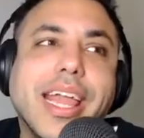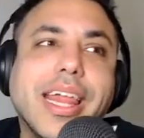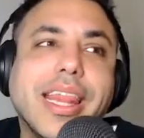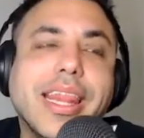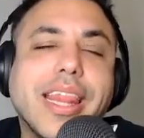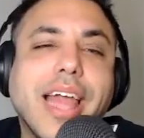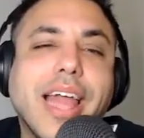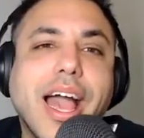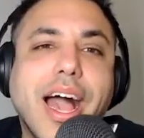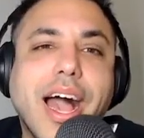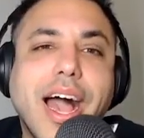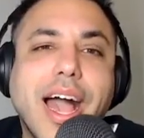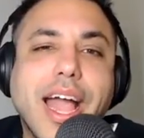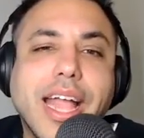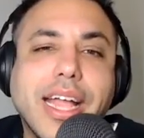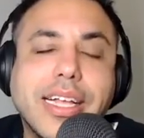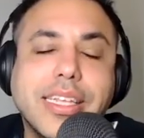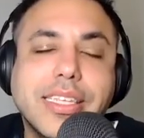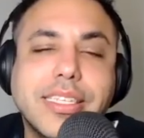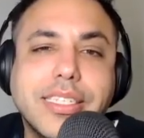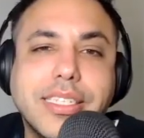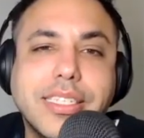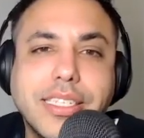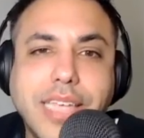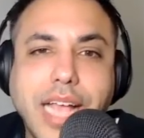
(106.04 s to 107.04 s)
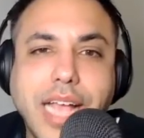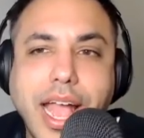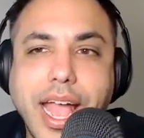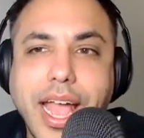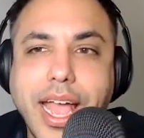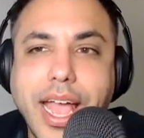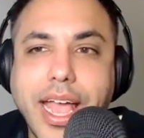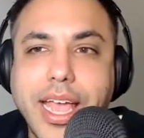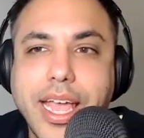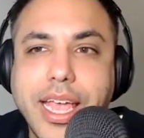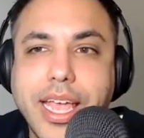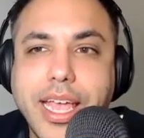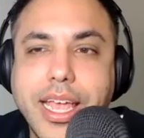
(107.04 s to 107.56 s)
that I could
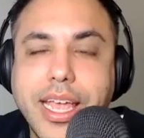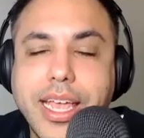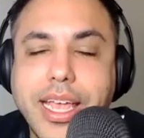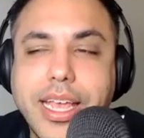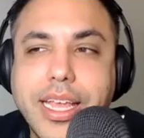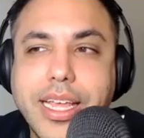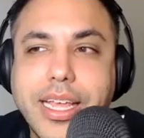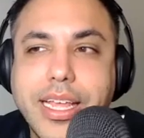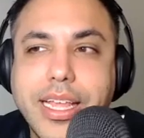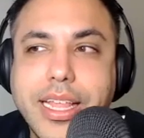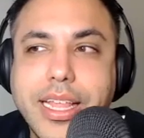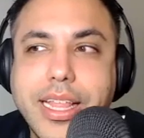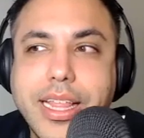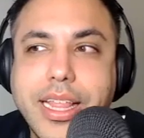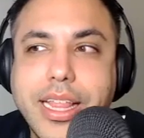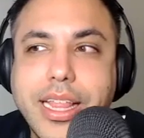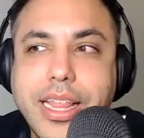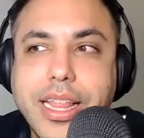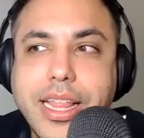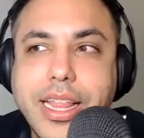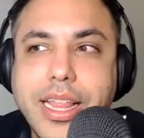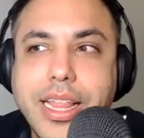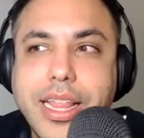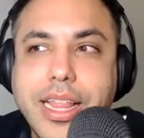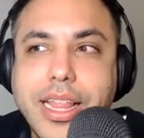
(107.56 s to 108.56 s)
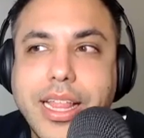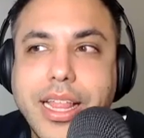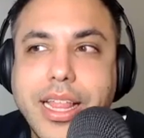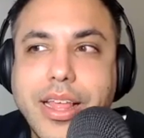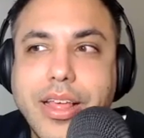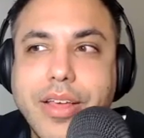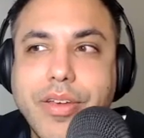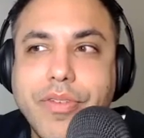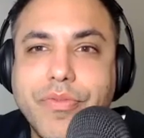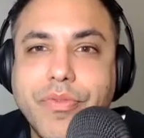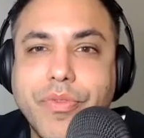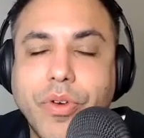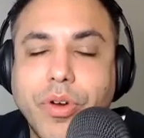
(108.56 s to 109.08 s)
say
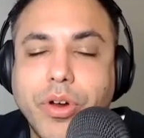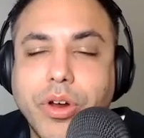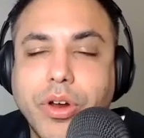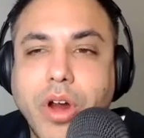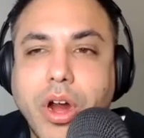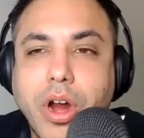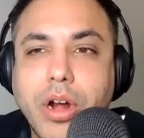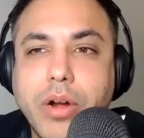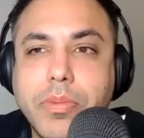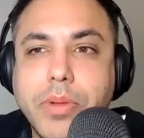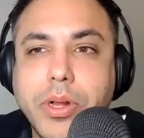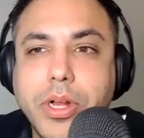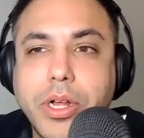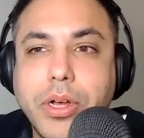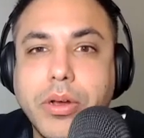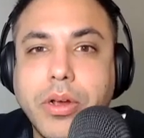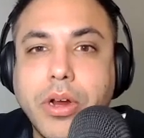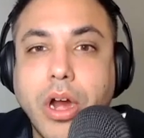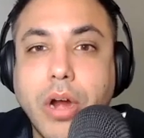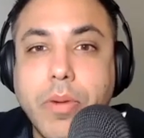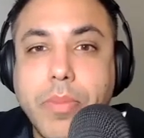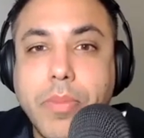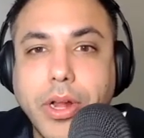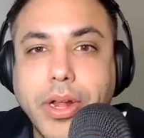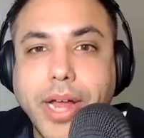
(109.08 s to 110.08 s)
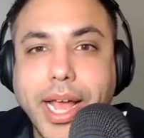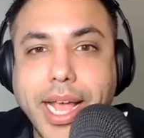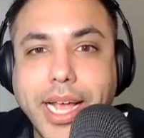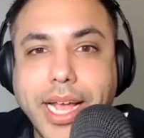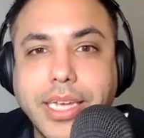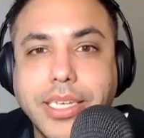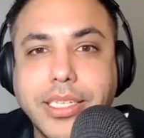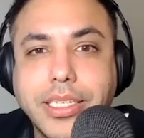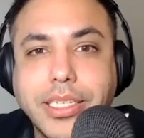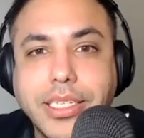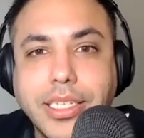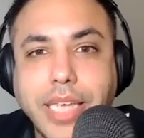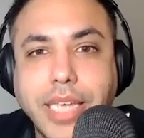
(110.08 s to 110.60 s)
for Carmelo
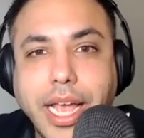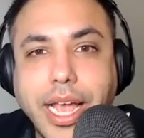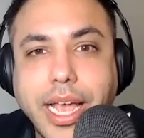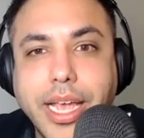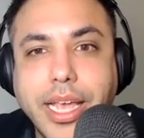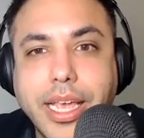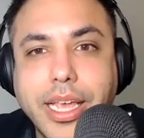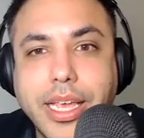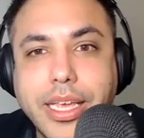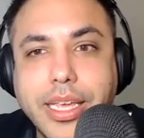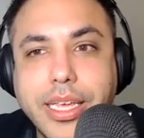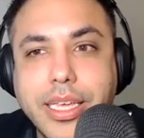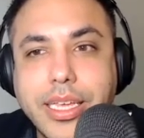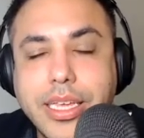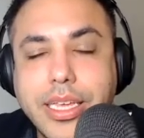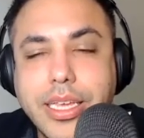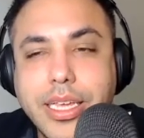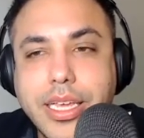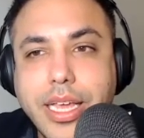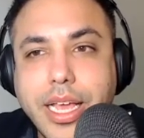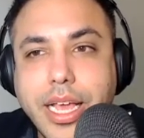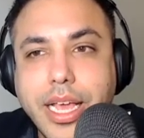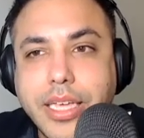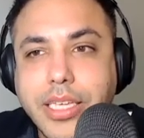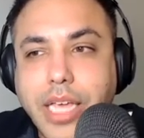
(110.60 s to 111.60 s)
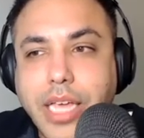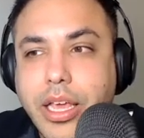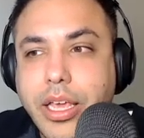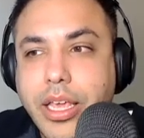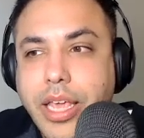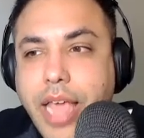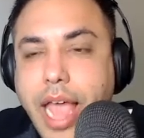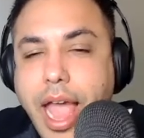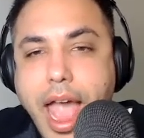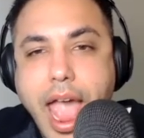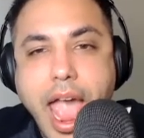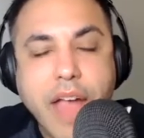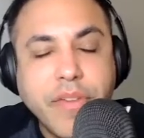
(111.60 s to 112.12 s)
Hayes' sake is that,
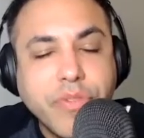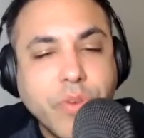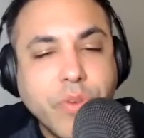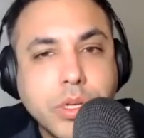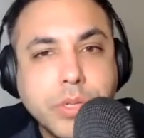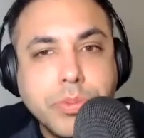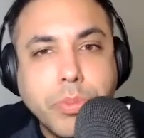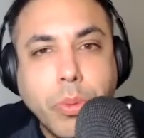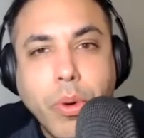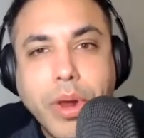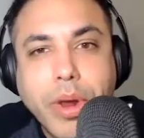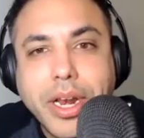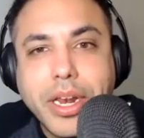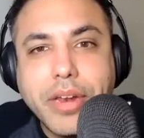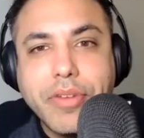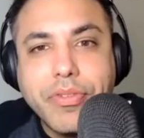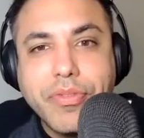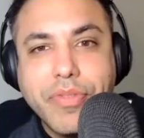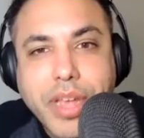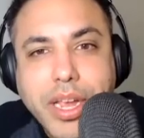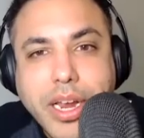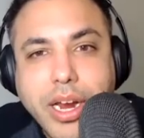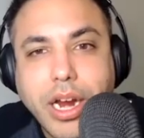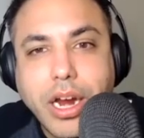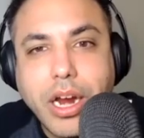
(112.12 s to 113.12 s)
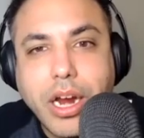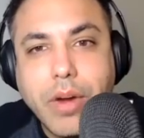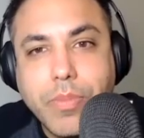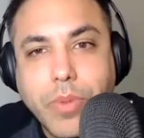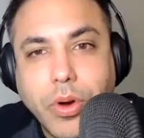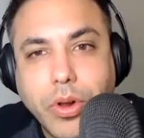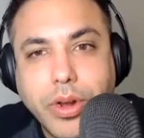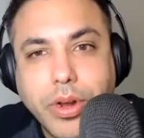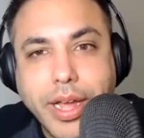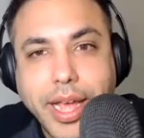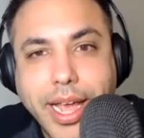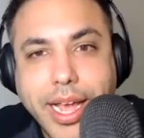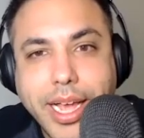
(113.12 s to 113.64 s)
yeah, everyone's pointing the finger at
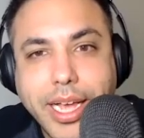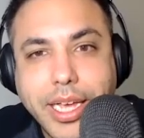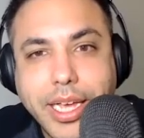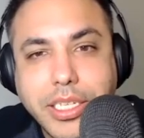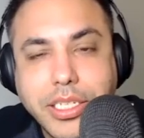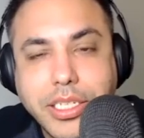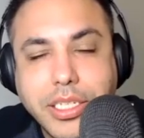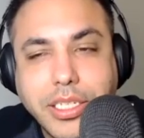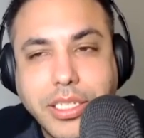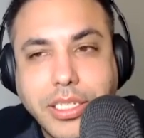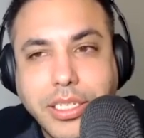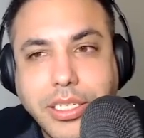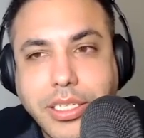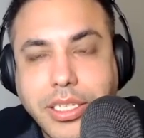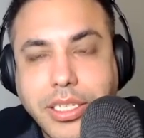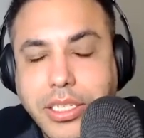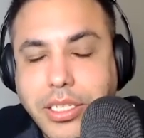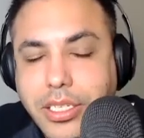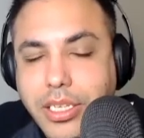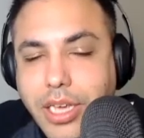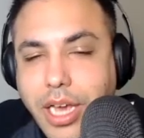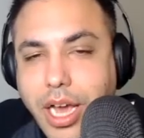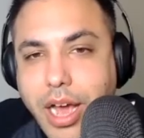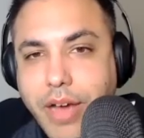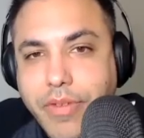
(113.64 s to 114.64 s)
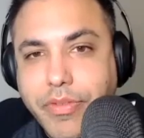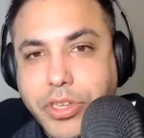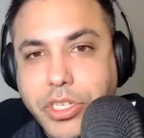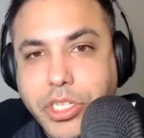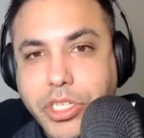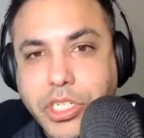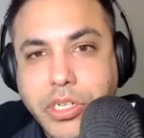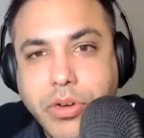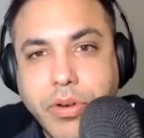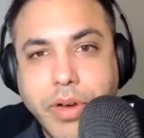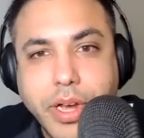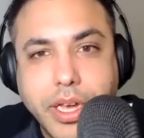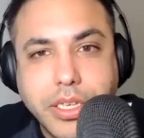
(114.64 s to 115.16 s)
Carmelo Hayes. It's the obvious
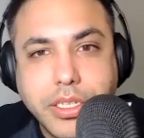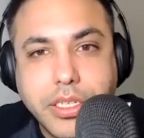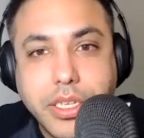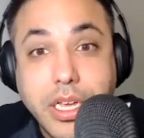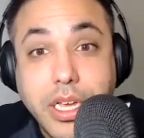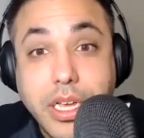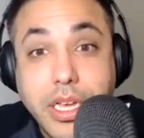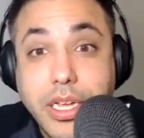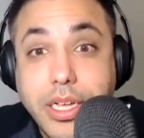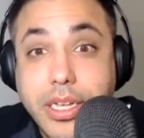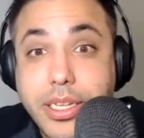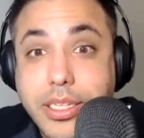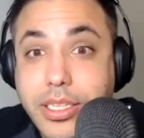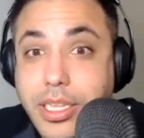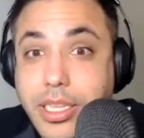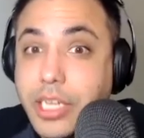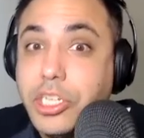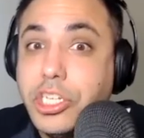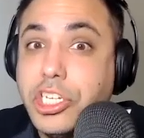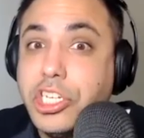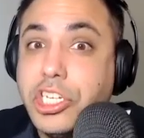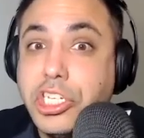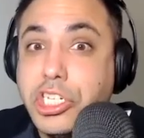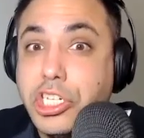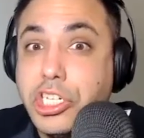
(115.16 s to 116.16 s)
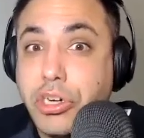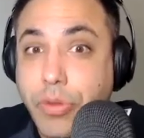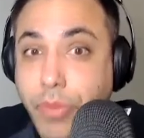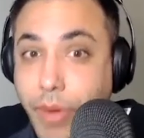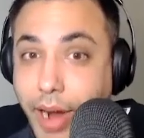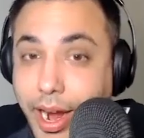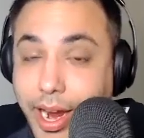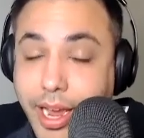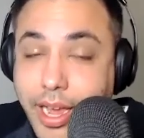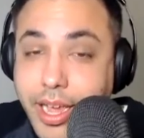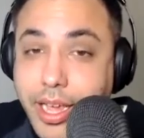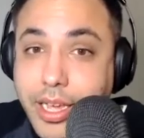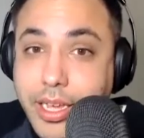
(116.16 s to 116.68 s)
choice. Did
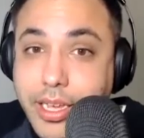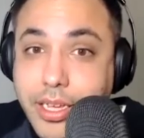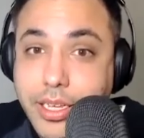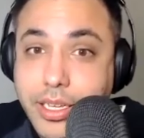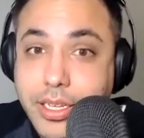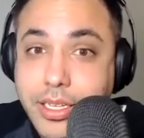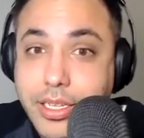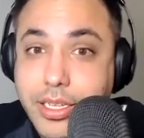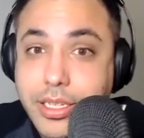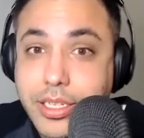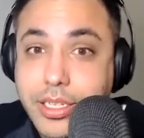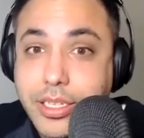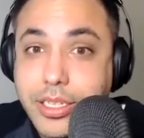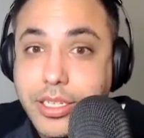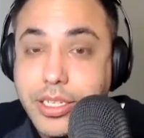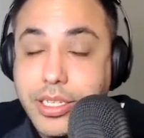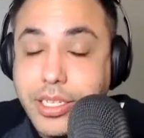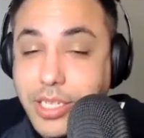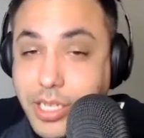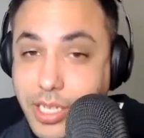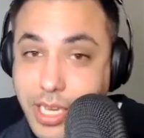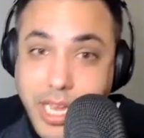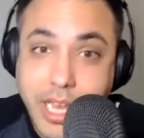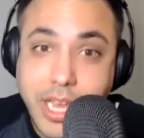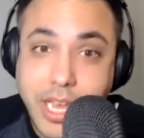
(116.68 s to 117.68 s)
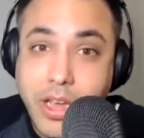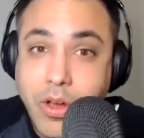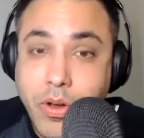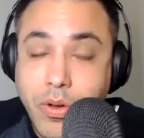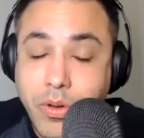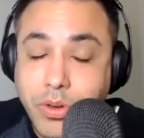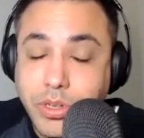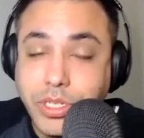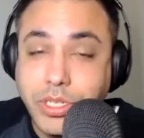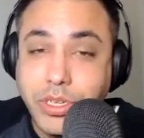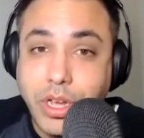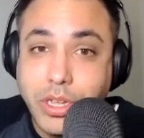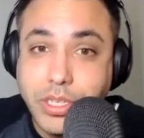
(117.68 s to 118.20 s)
Trick see who
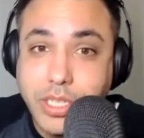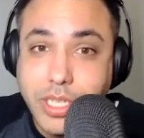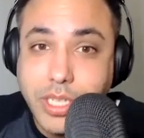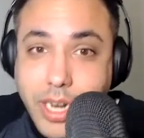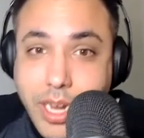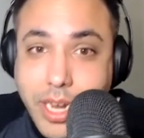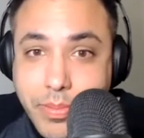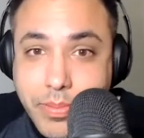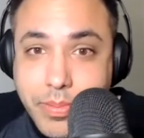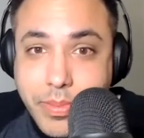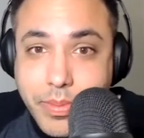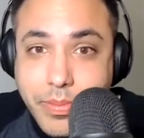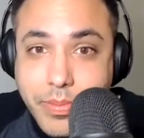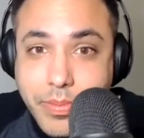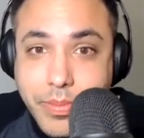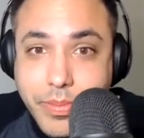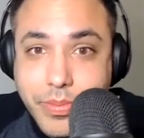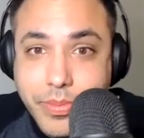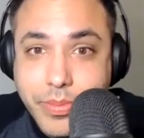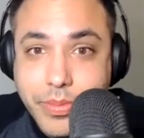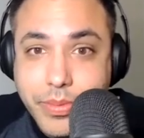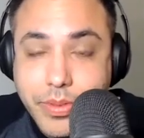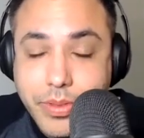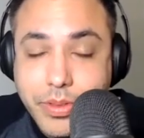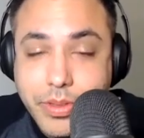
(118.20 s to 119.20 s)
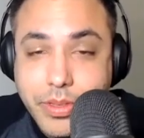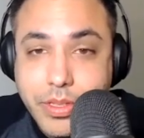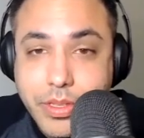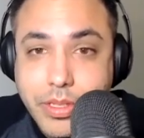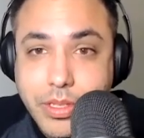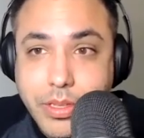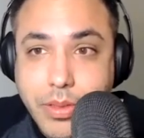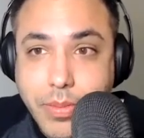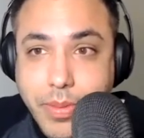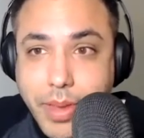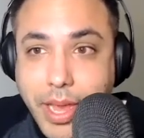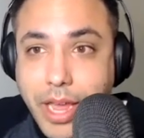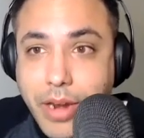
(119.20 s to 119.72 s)
assaulted him
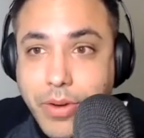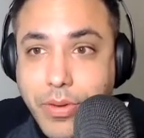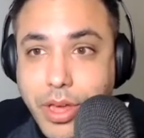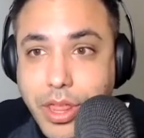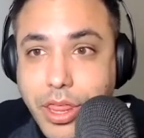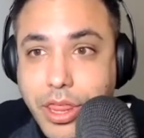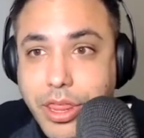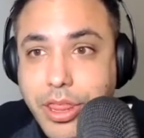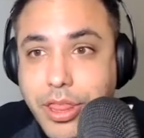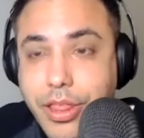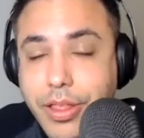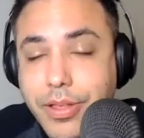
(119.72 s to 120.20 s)
to begin with?